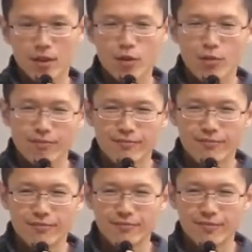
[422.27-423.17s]
So
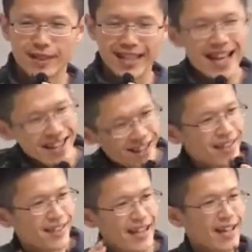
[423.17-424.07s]
it, it
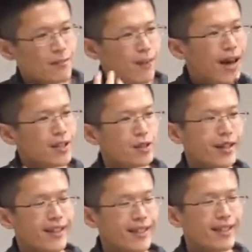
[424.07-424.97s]
is kind of
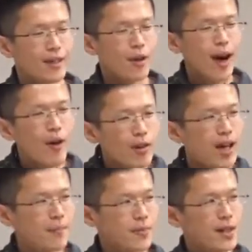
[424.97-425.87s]
puzzling thing that how
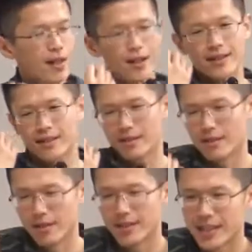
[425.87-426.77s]
come a,
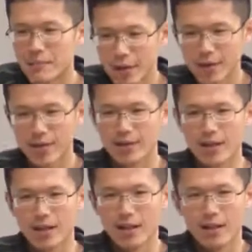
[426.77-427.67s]
the same person